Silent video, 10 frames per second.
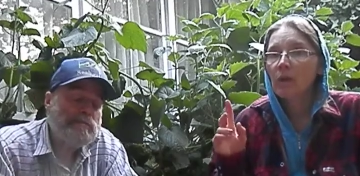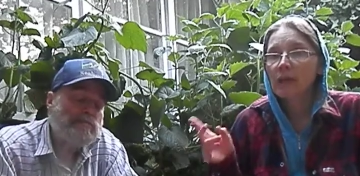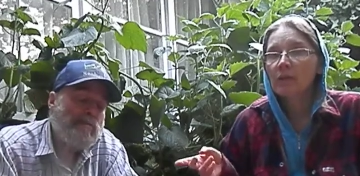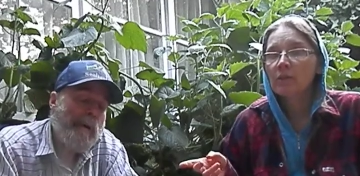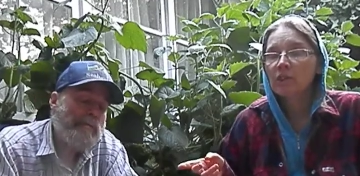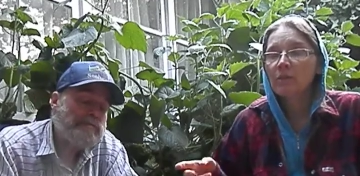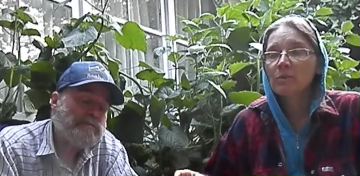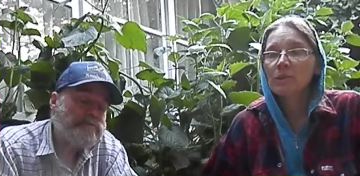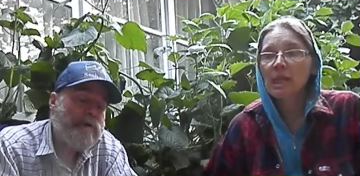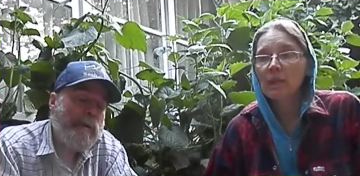Speaker 1: when James
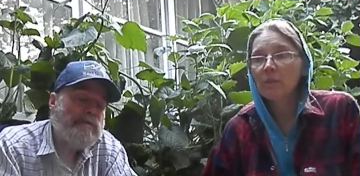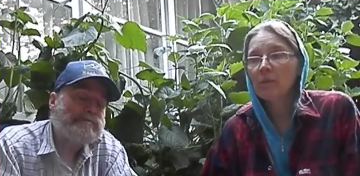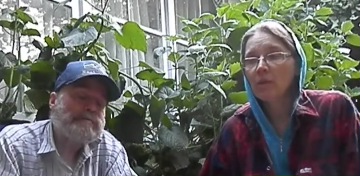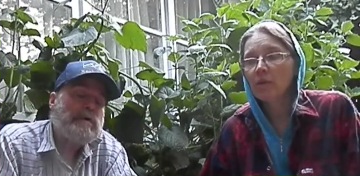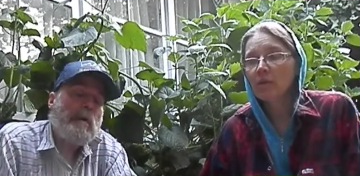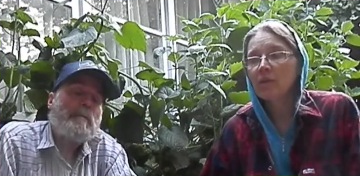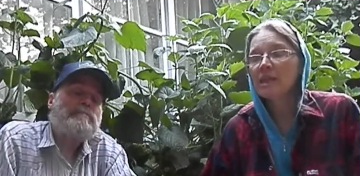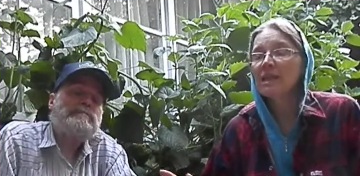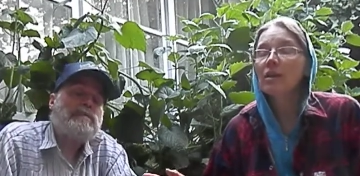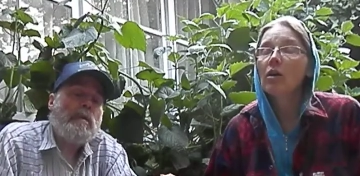was telling me about all this,
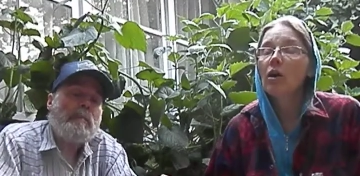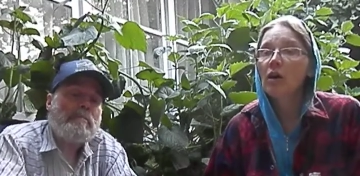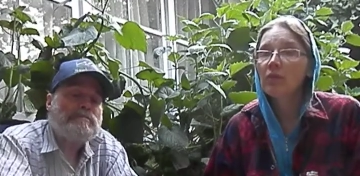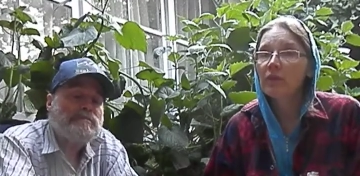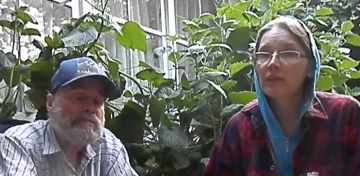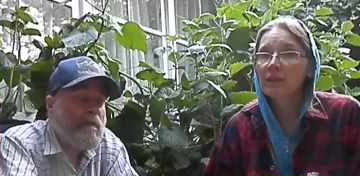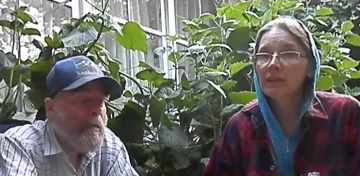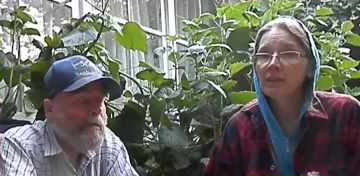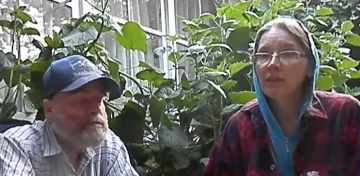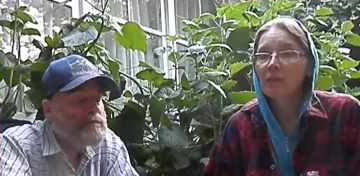he often
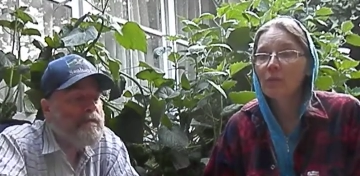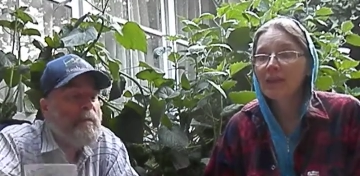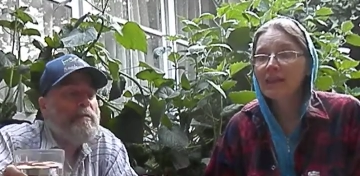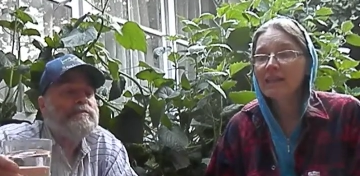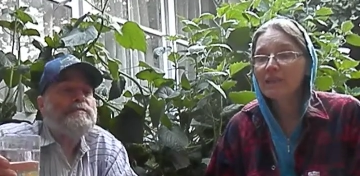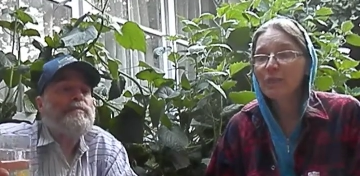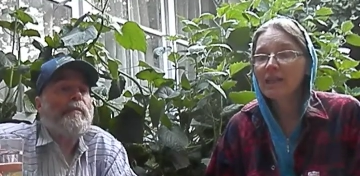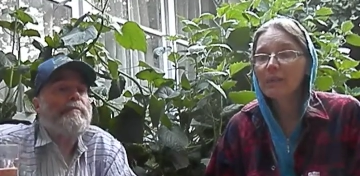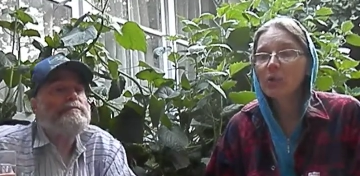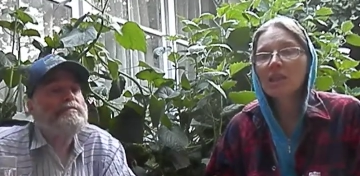when he's
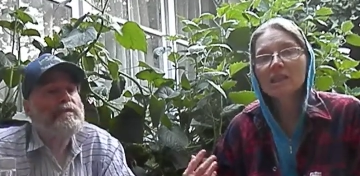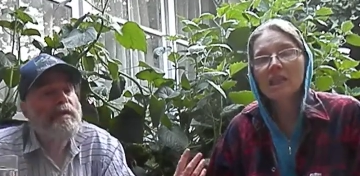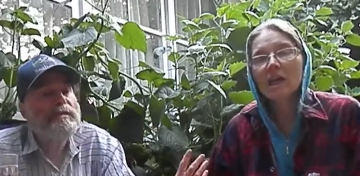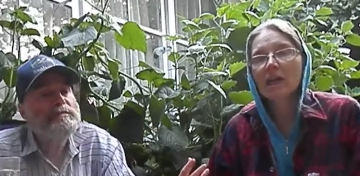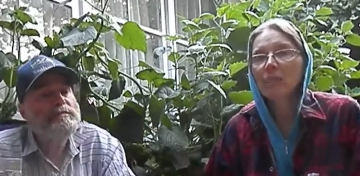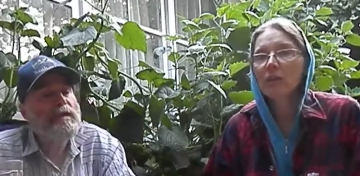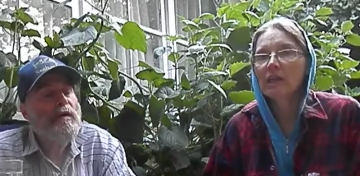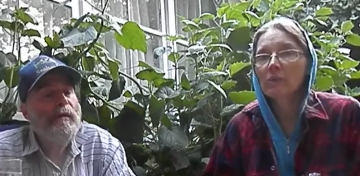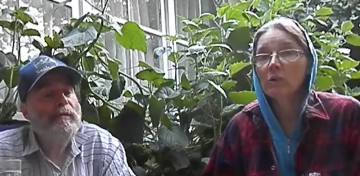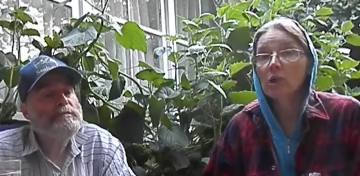reading a book, it's like I'm reading
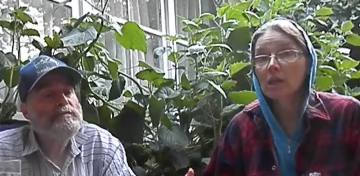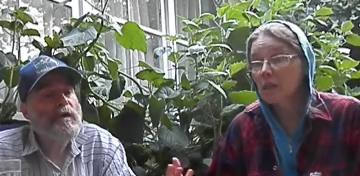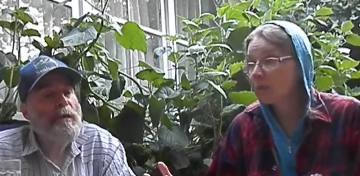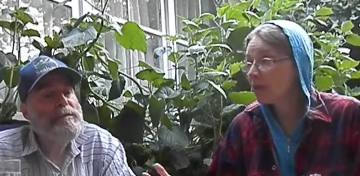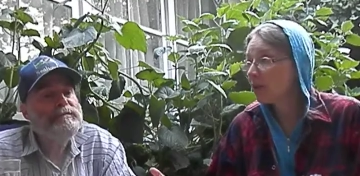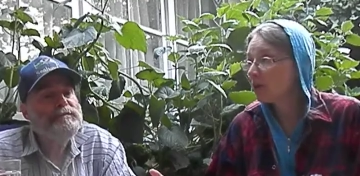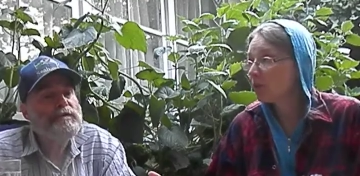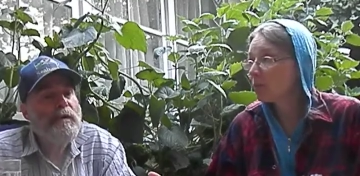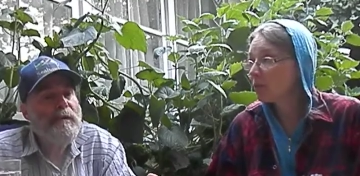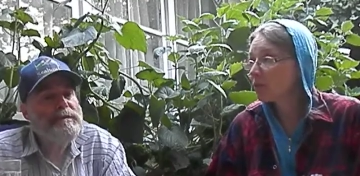a book because I'm hearing all
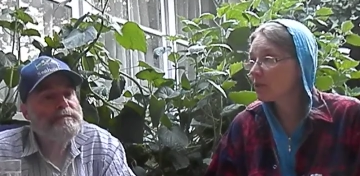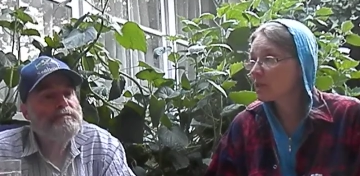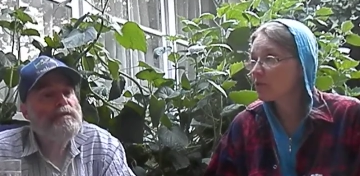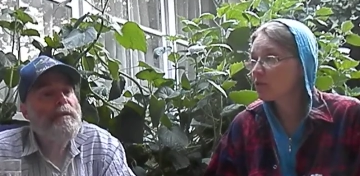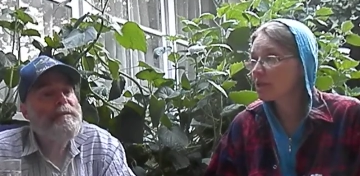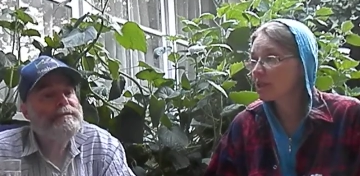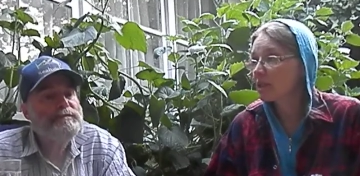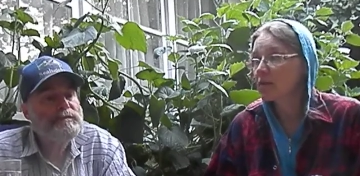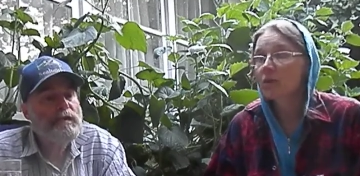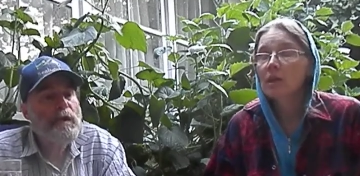about this interesting
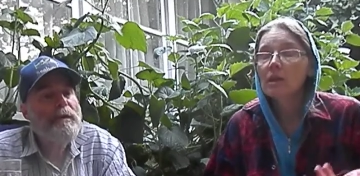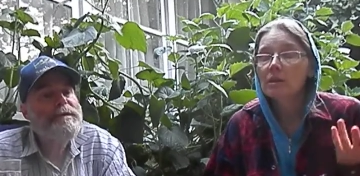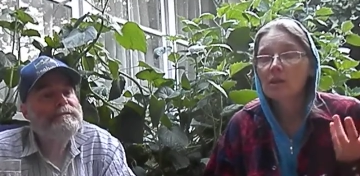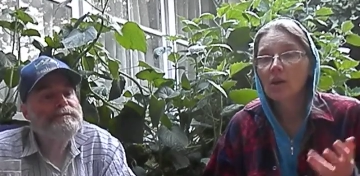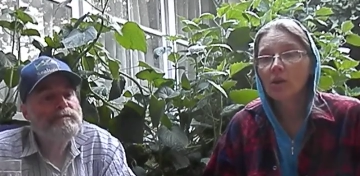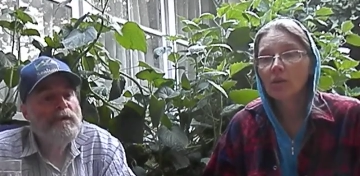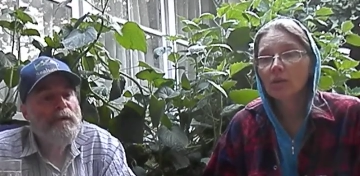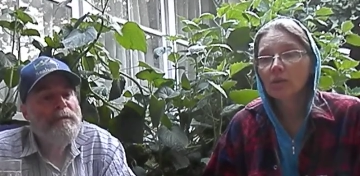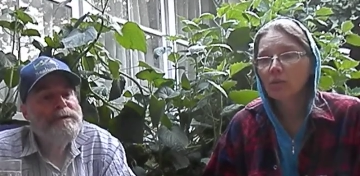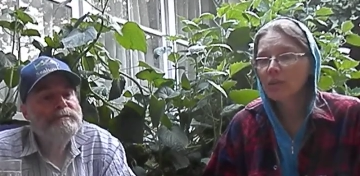stuff. So,
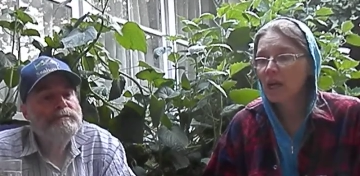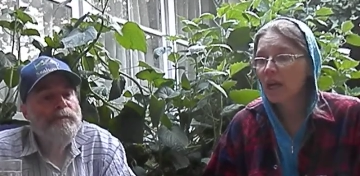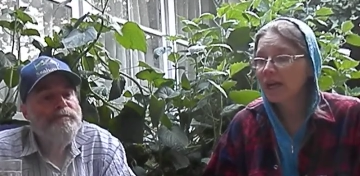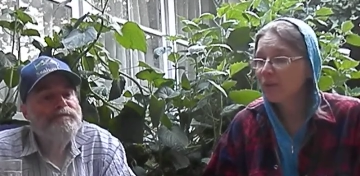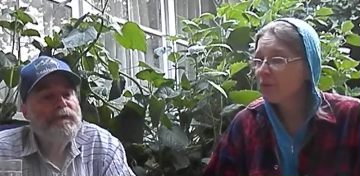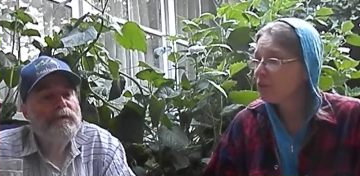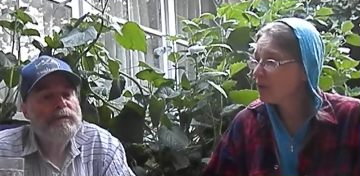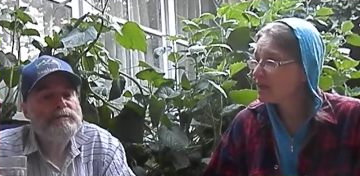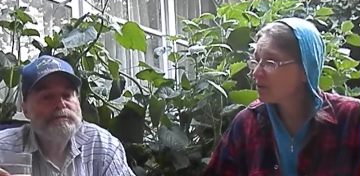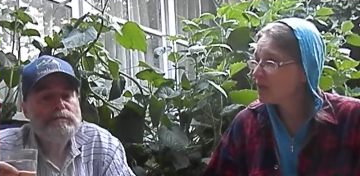which I don't know if I
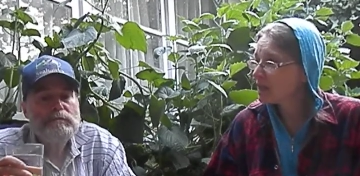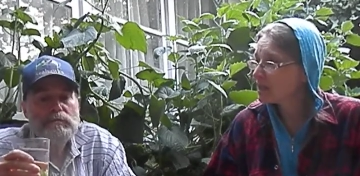do that